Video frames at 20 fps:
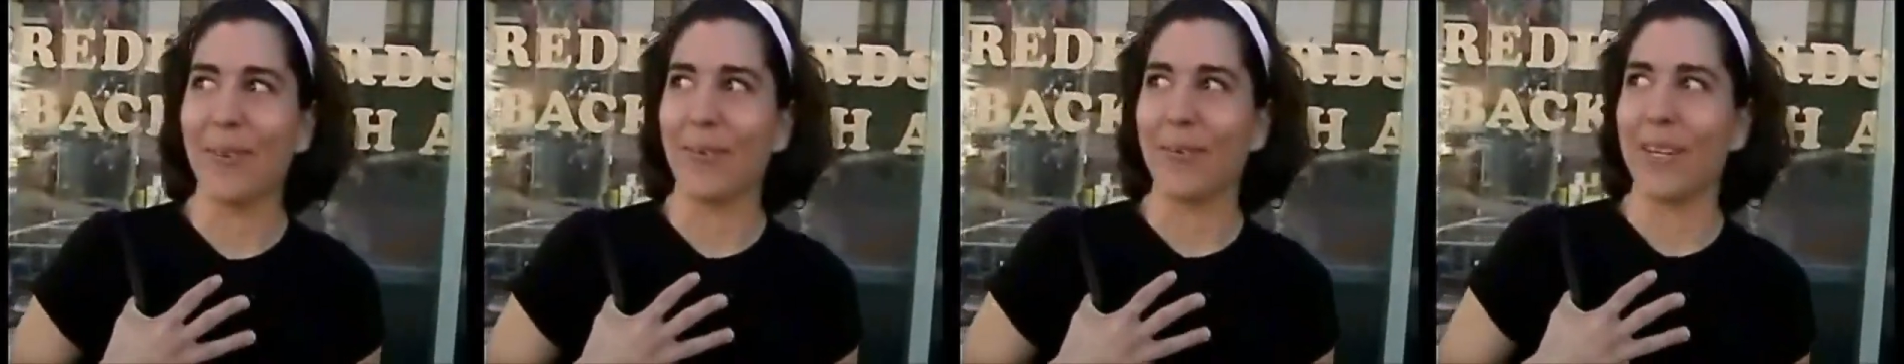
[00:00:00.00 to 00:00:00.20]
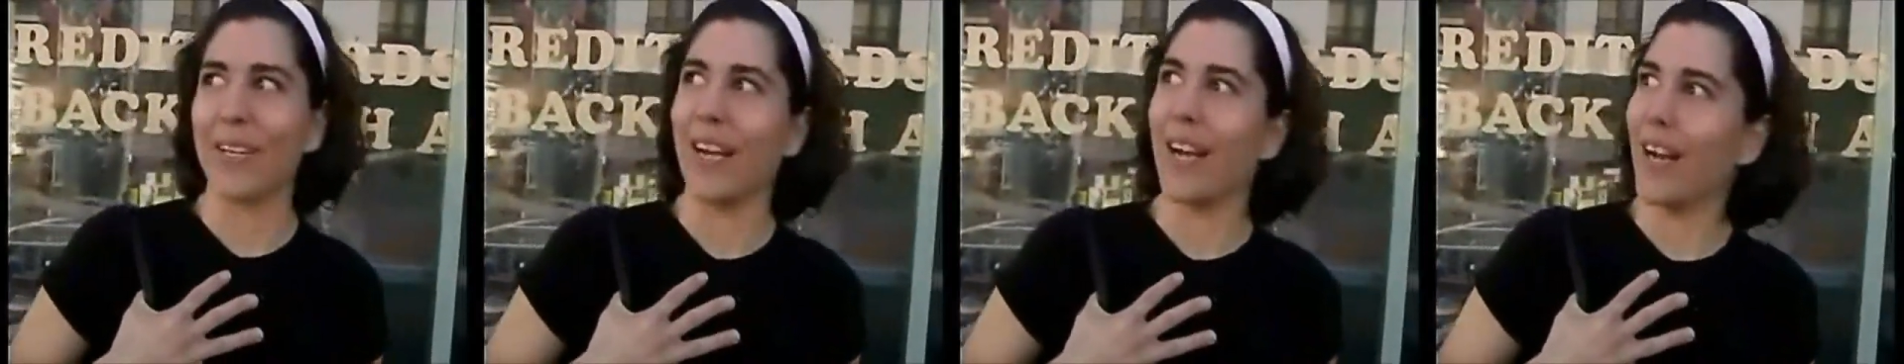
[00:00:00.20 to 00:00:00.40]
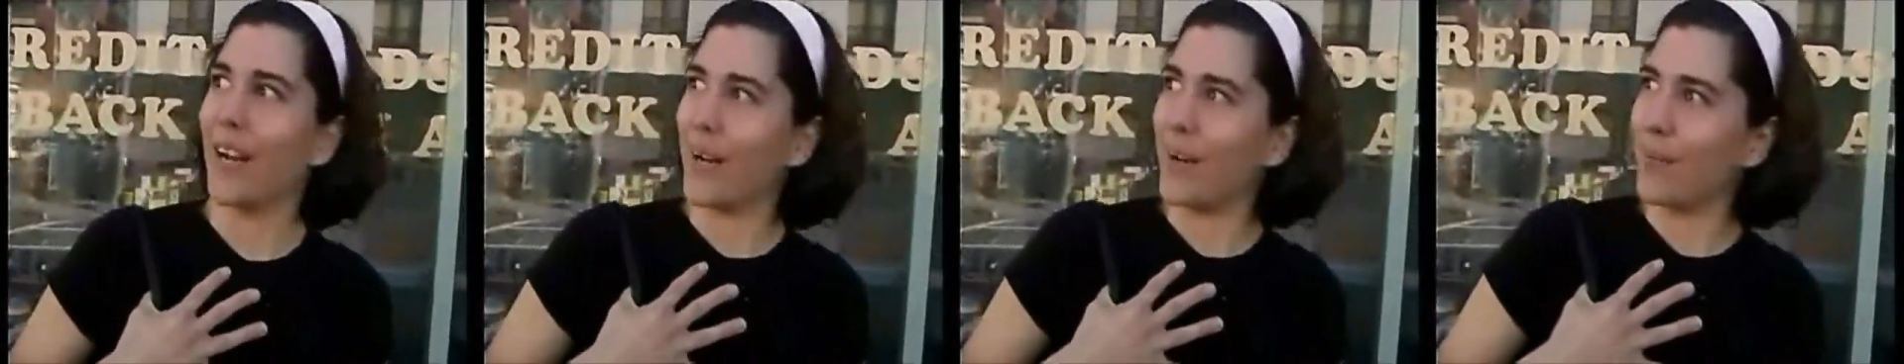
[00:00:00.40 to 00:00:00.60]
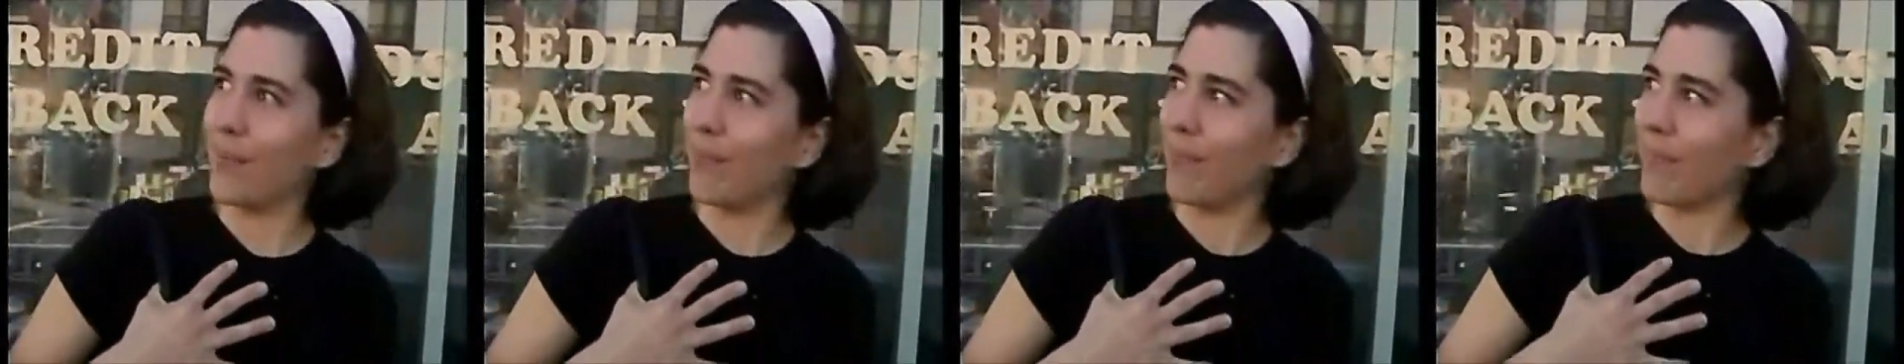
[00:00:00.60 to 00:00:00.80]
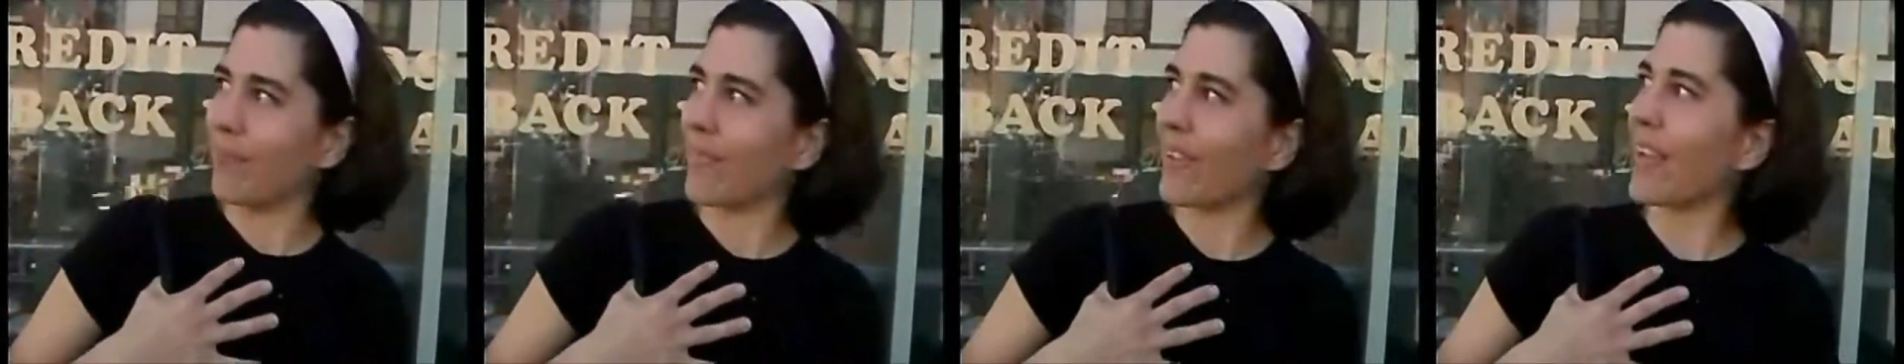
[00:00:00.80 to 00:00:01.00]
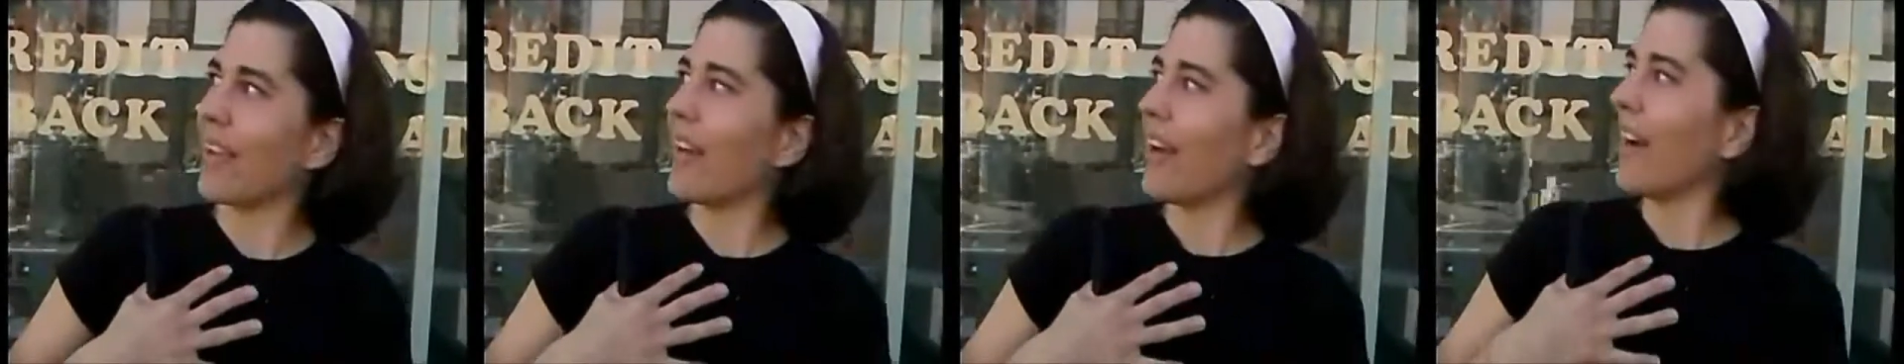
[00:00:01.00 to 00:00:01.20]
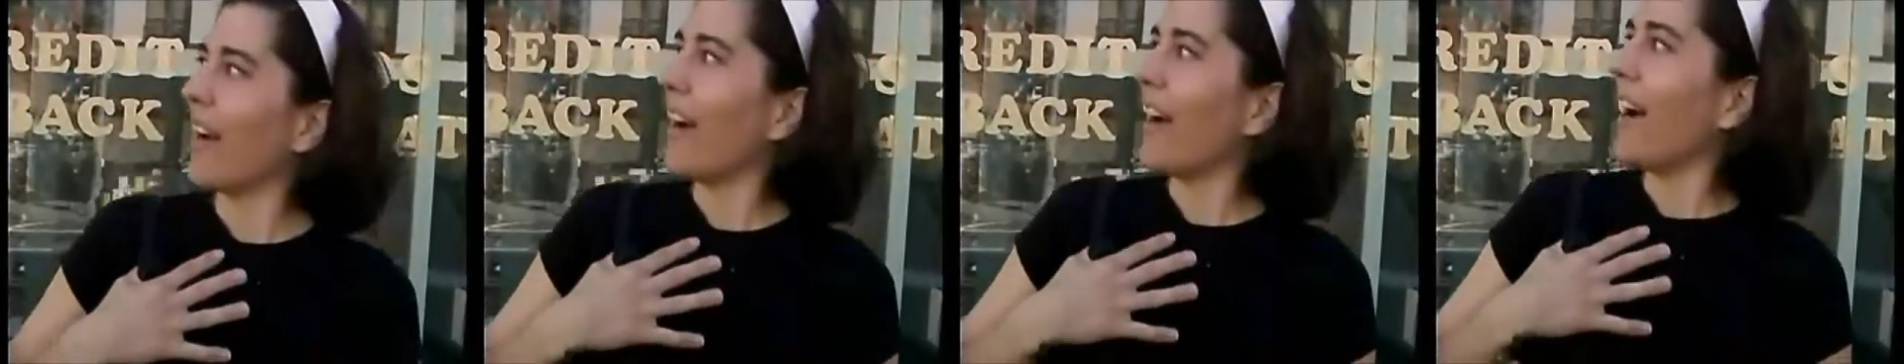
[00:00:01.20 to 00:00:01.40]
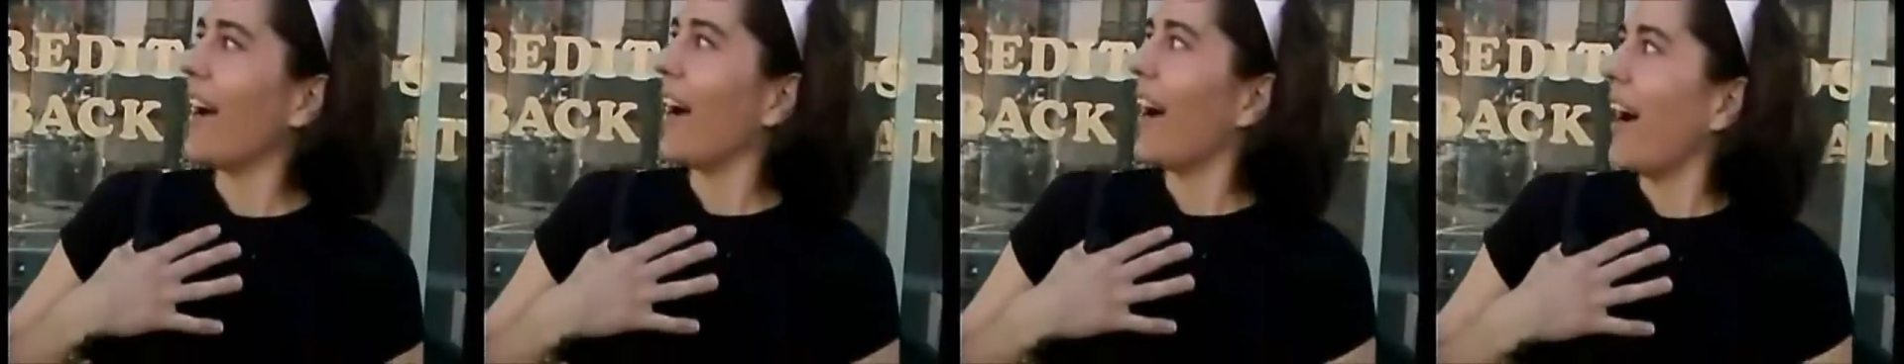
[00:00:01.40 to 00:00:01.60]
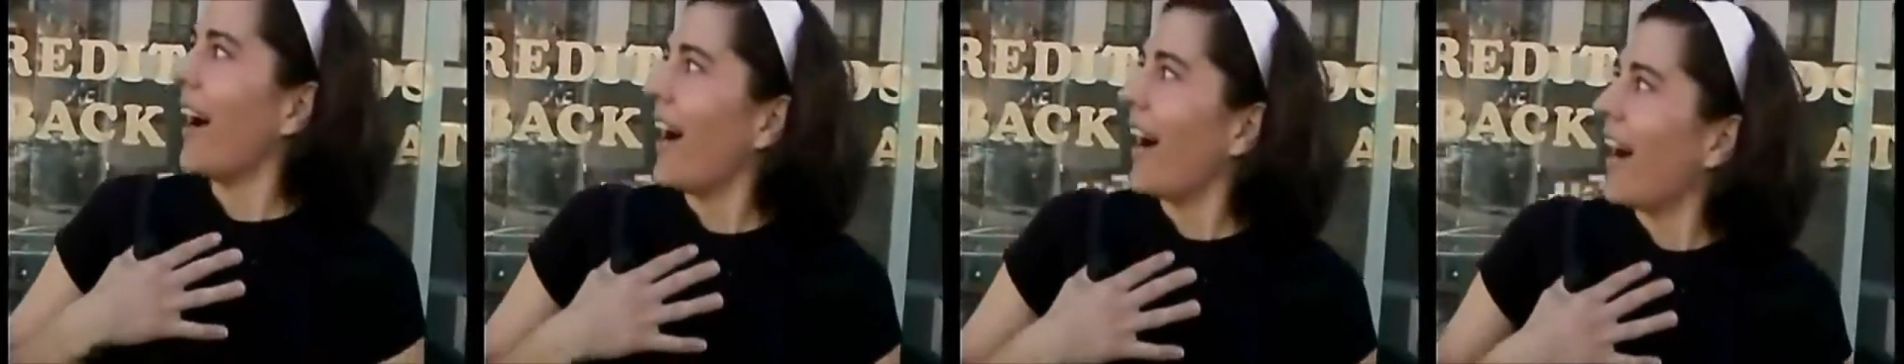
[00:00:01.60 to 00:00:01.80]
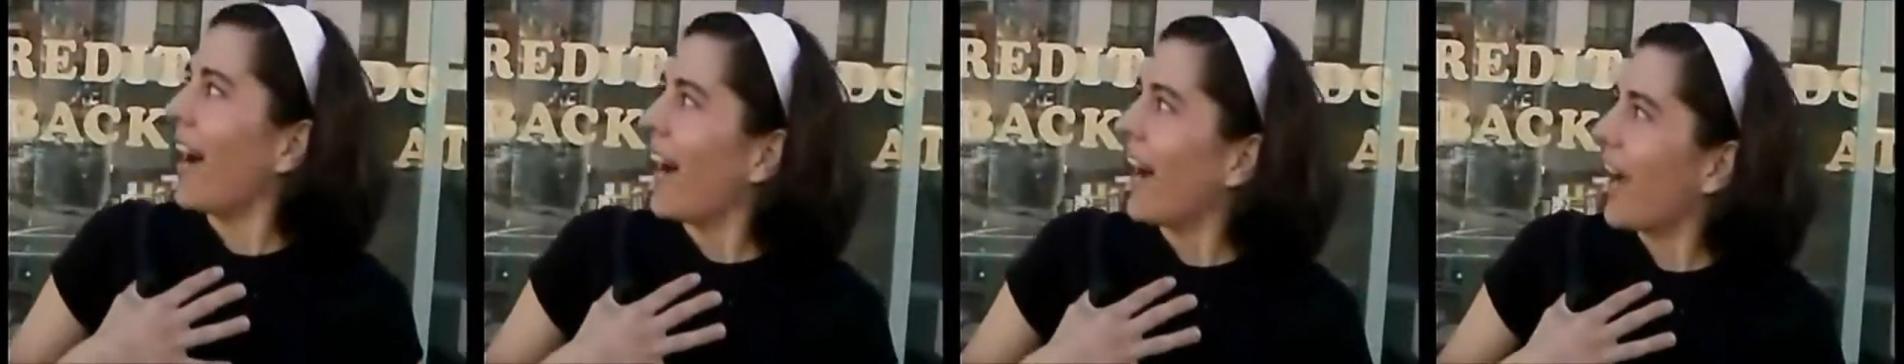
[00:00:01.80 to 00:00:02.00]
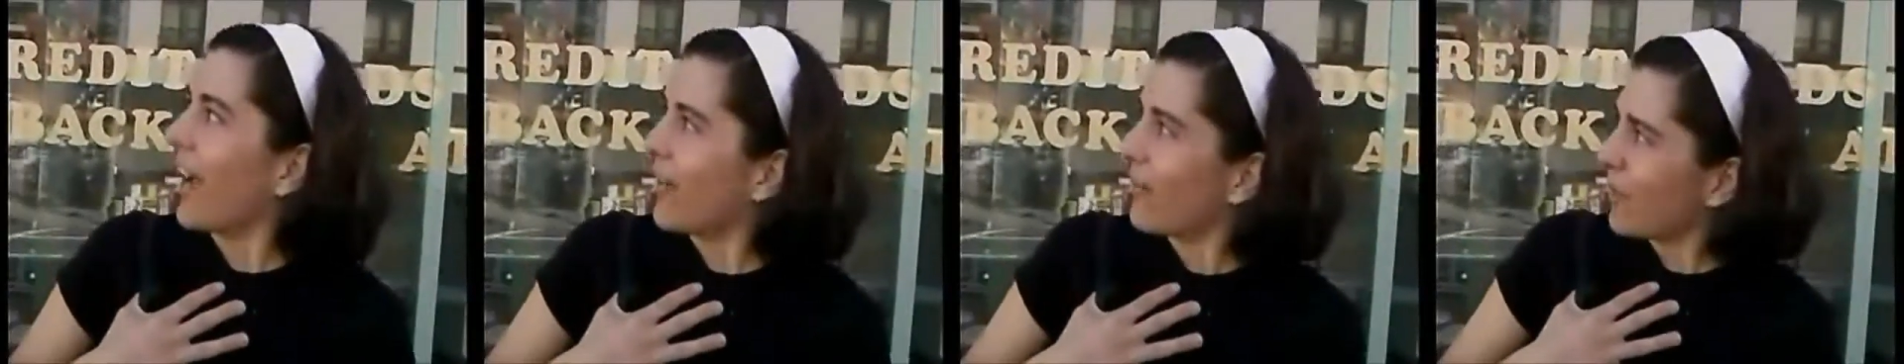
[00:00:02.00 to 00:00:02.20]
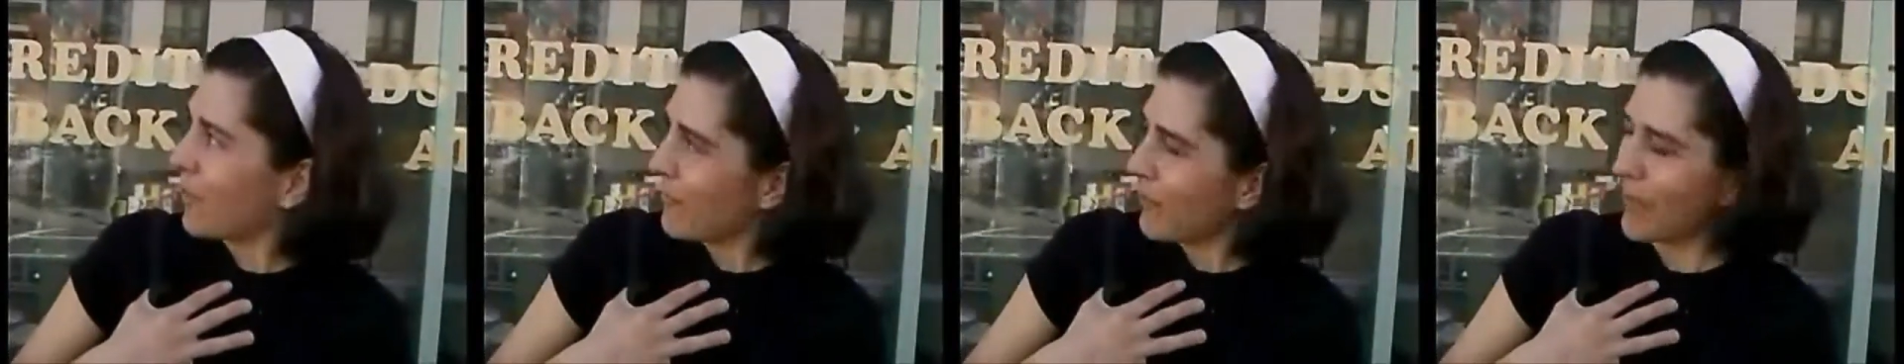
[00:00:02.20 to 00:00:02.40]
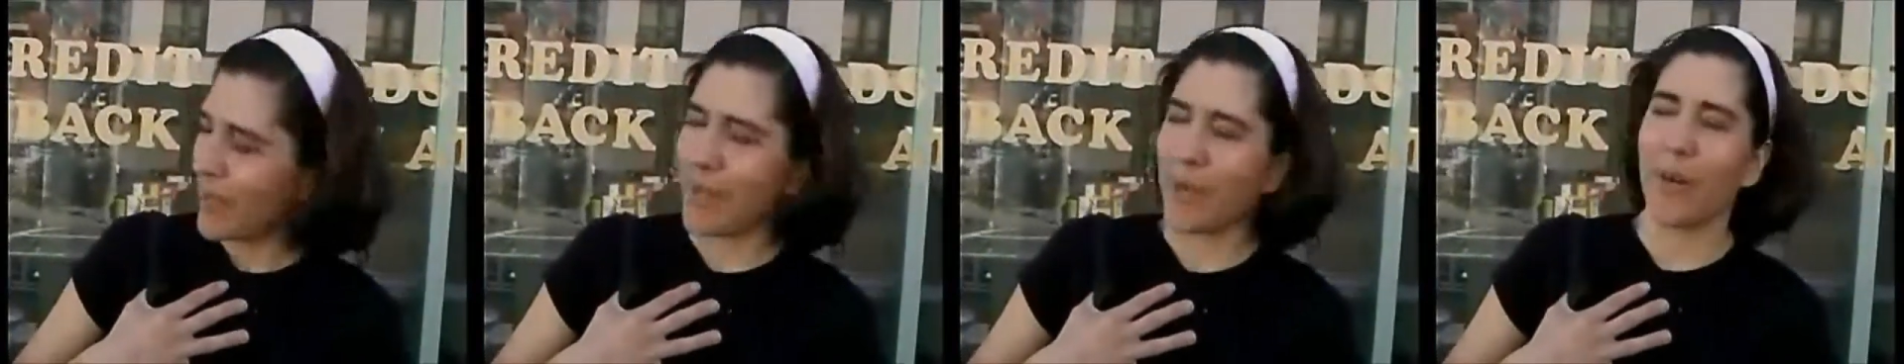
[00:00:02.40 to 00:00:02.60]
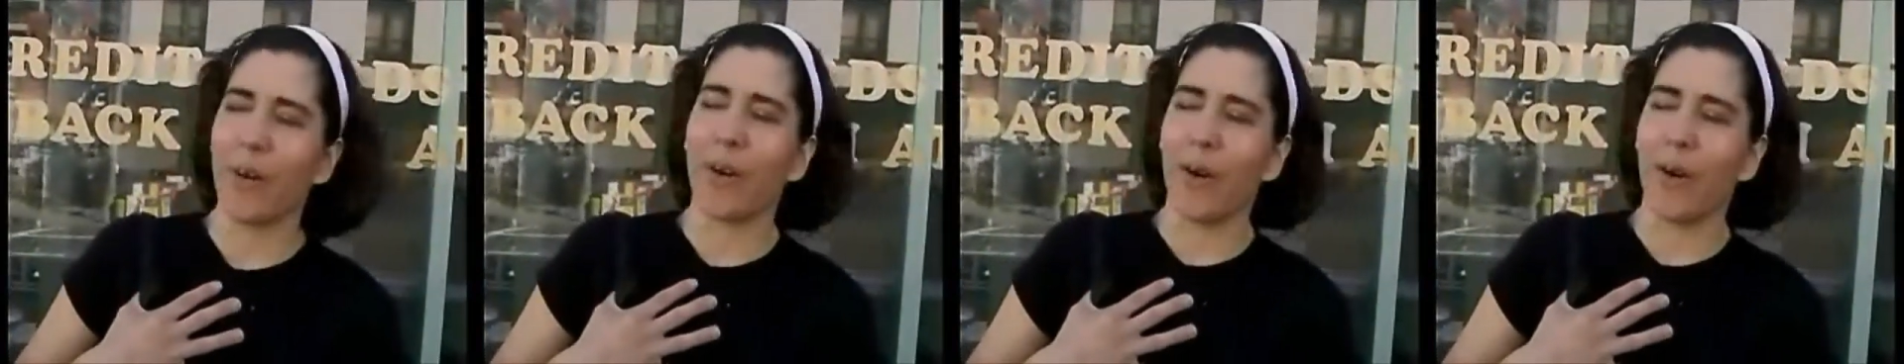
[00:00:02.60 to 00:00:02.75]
win one. Um, I would be